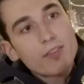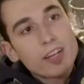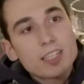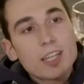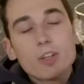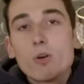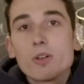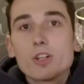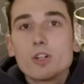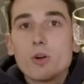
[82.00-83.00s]
of, I guess I'd
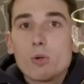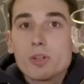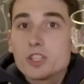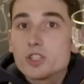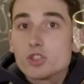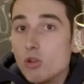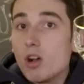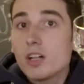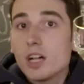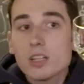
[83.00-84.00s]
call it a goldish
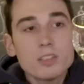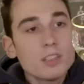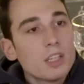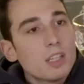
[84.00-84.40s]
straw color.